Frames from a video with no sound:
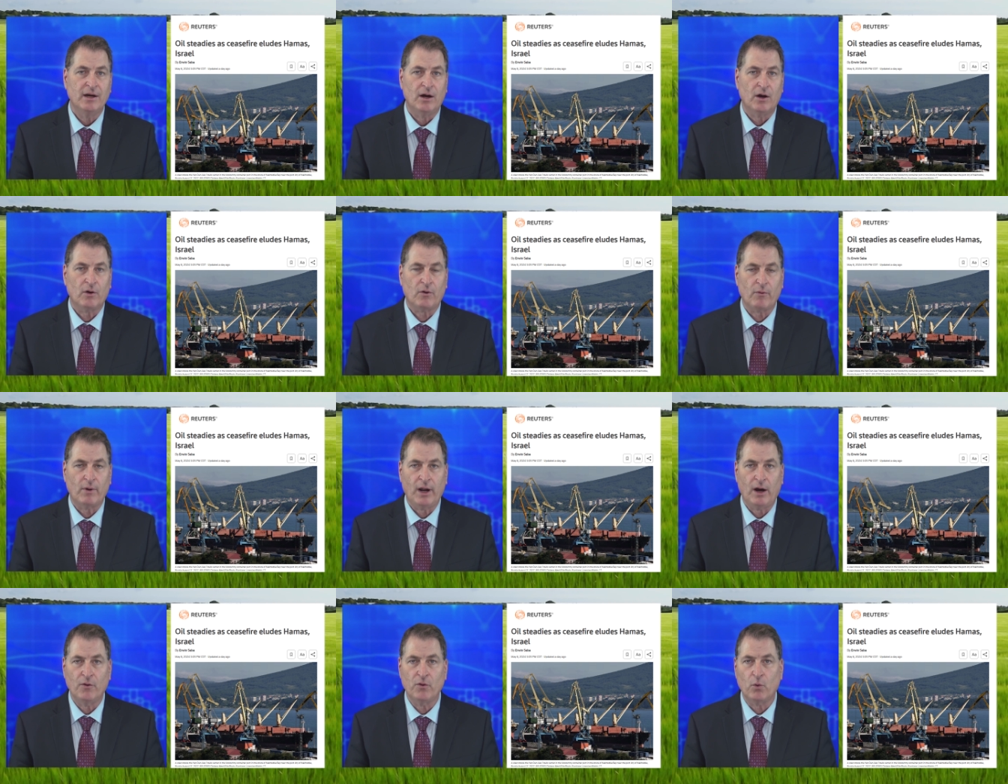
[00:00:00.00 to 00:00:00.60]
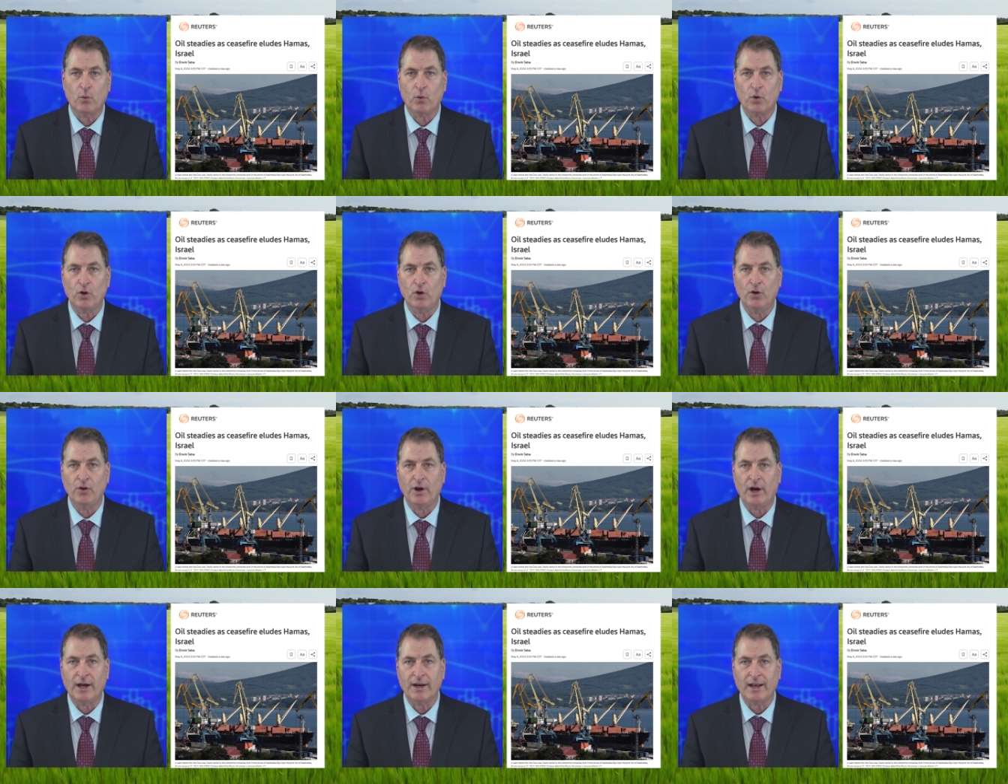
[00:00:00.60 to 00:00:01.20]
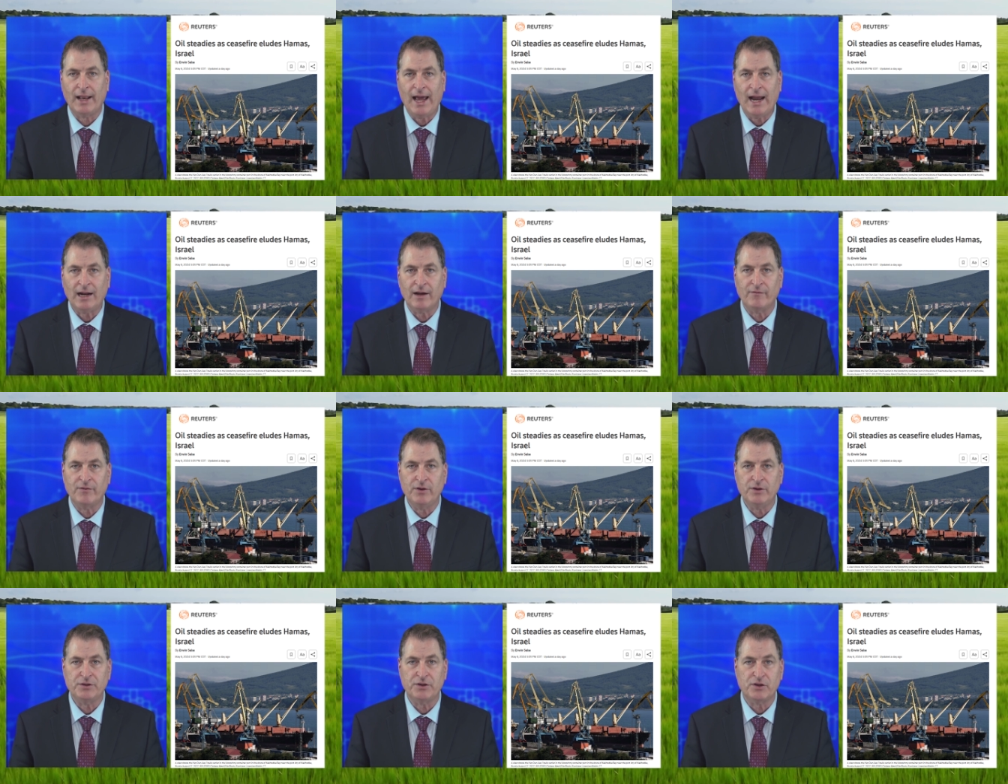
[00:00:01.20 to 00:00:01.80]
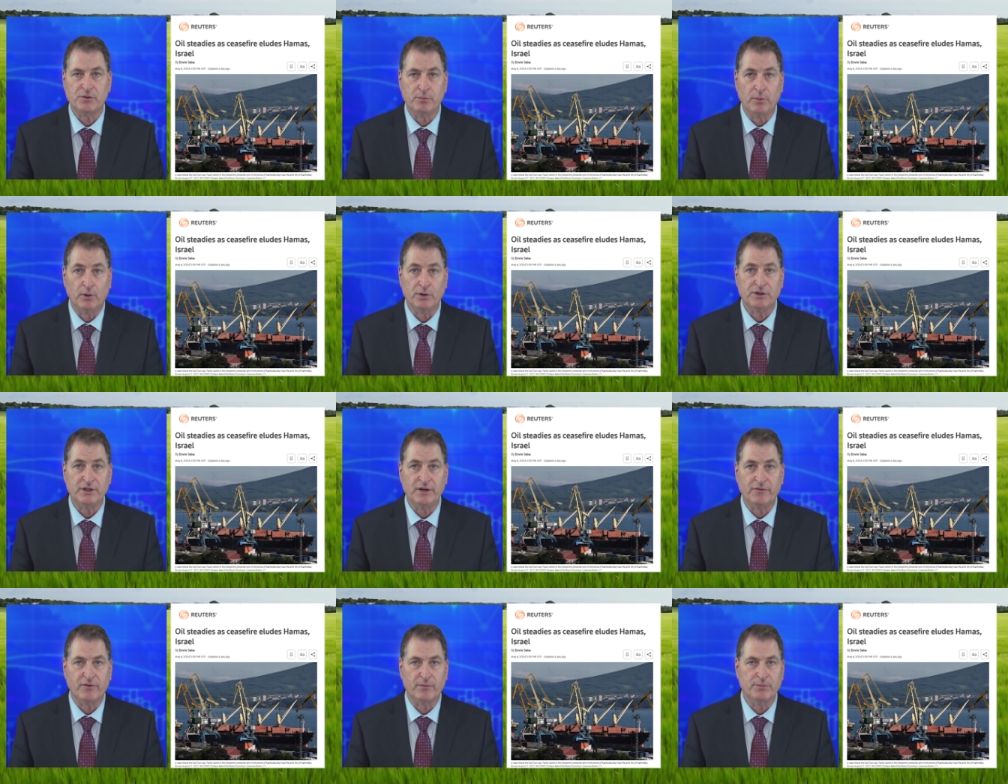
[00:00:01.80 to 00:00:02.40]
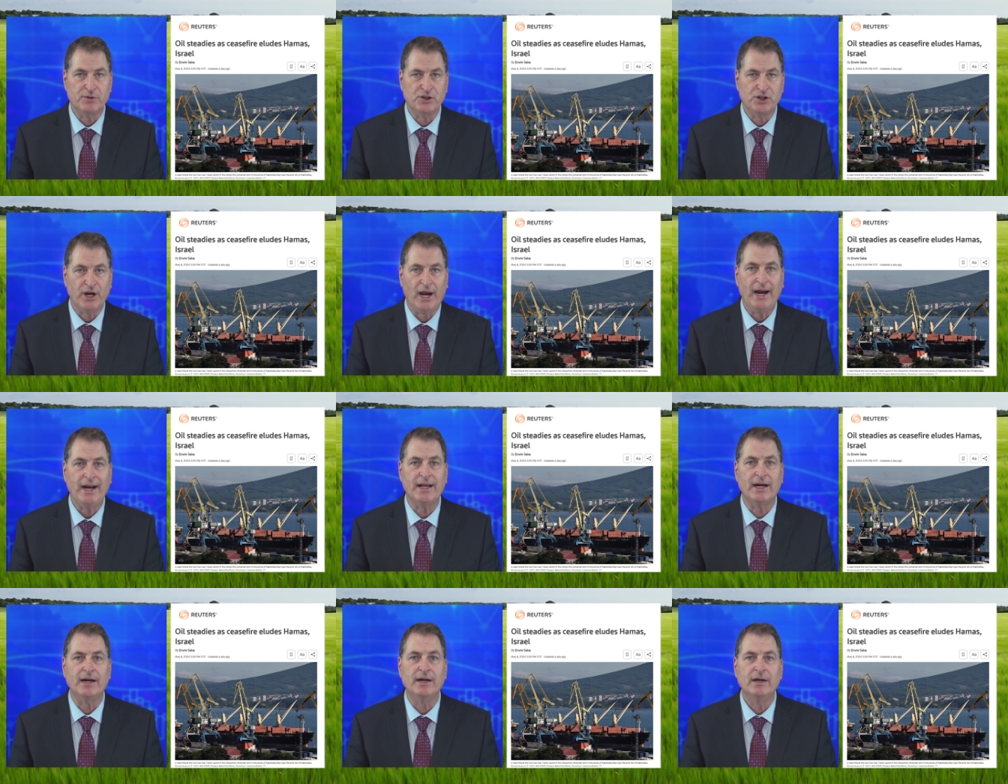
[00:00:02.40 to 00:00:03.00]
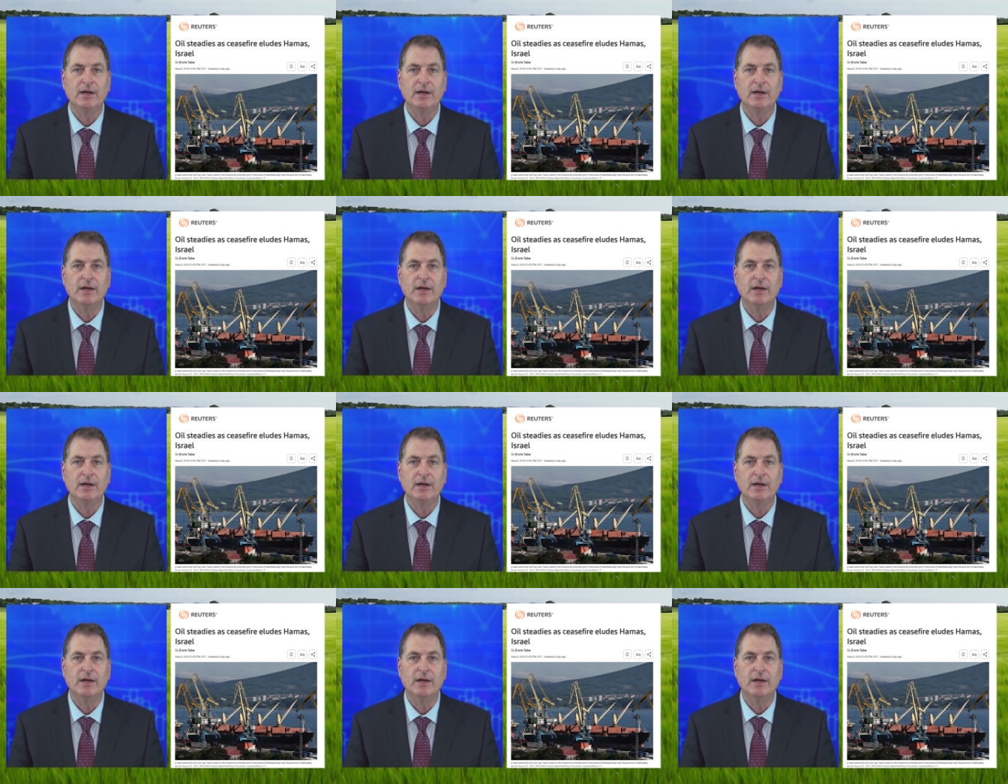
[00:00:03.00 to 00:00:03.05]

around the world on lack of usage, mostly from China.